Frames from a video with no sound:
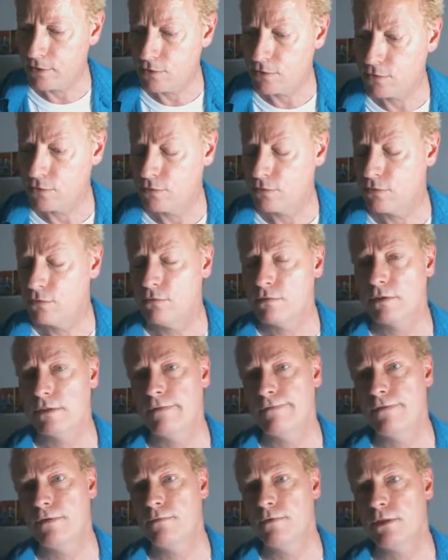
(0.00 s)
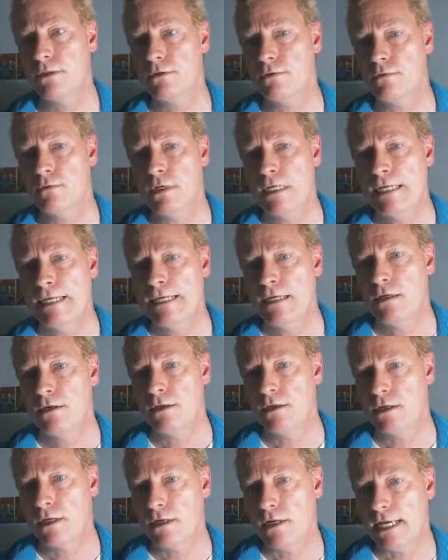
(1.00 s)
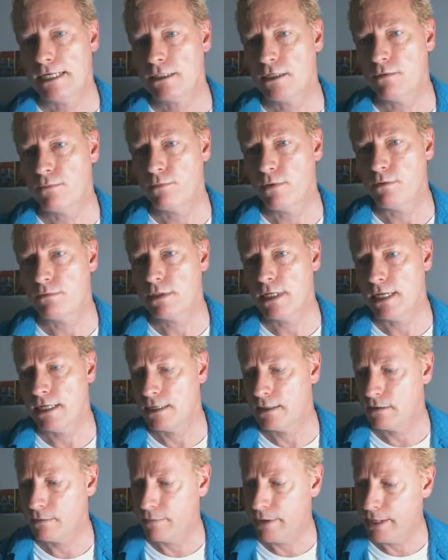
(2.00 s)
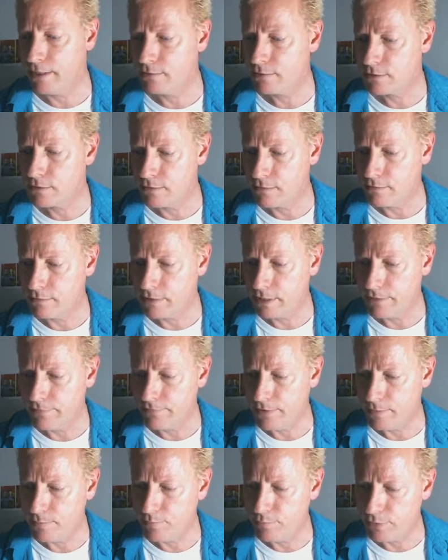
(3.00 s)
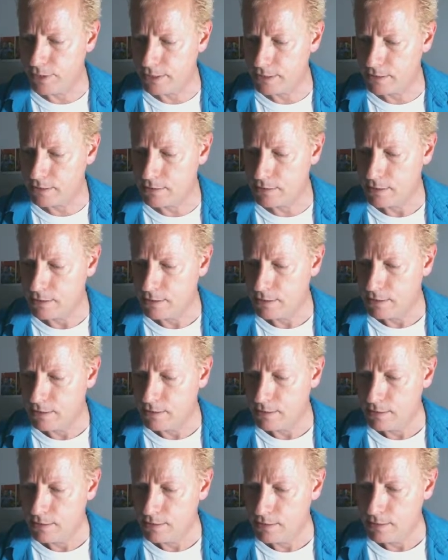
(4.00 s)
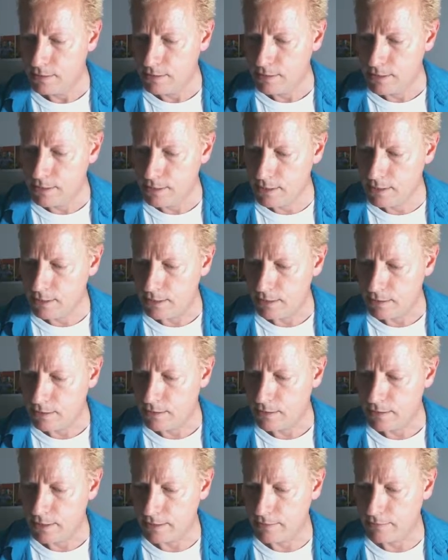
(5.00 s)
can do is if you want to, you can actually rotate it around. So if I press in it like